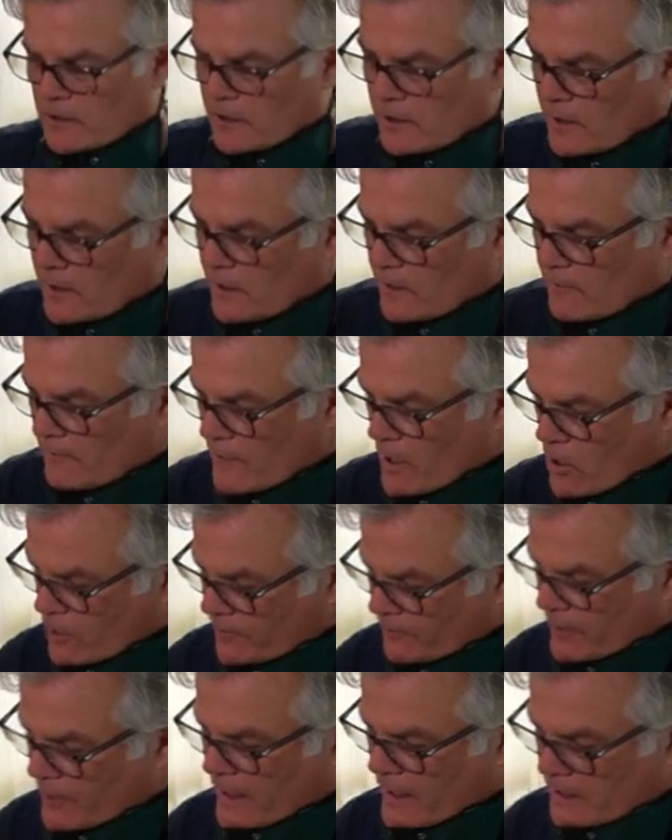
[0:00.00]
milk
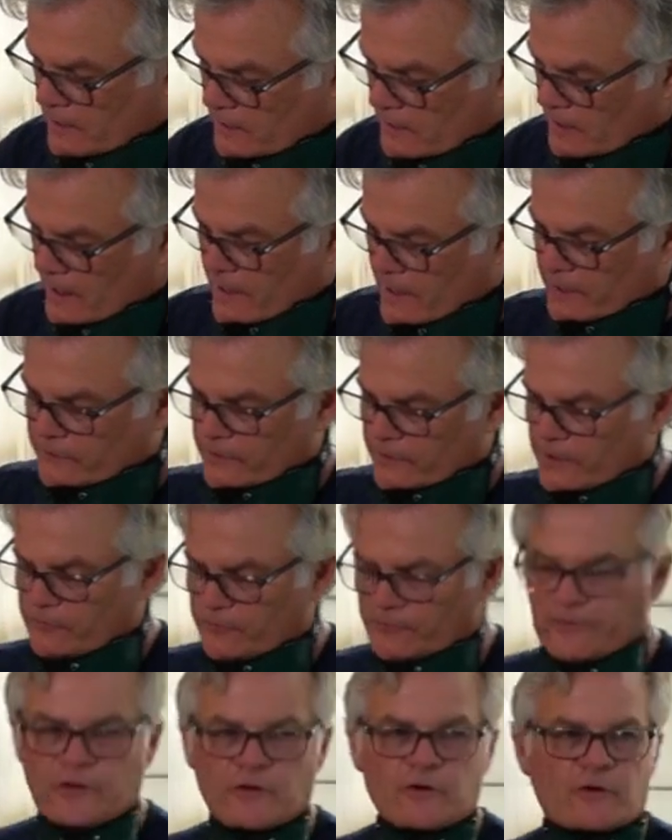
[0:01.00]
paint has a
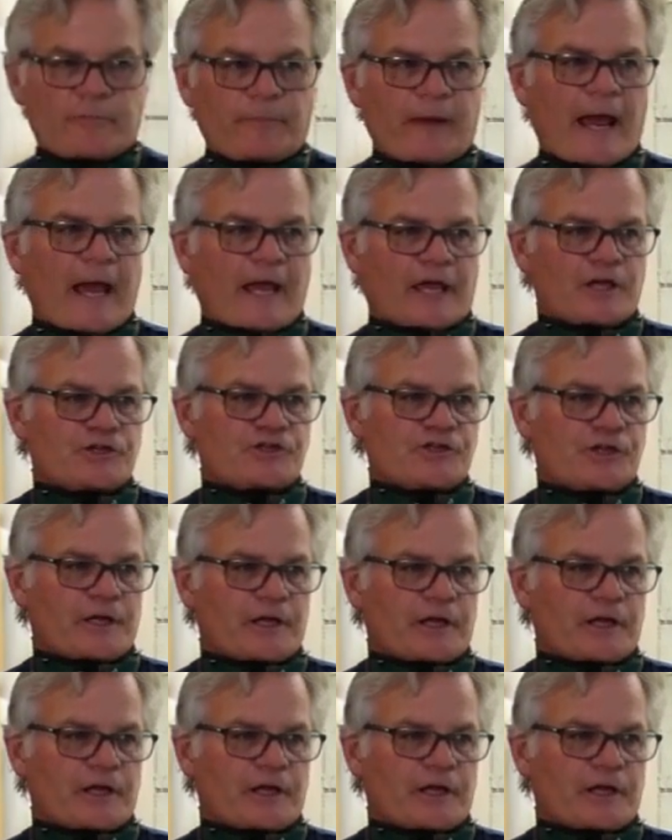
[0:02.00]
filler package in it.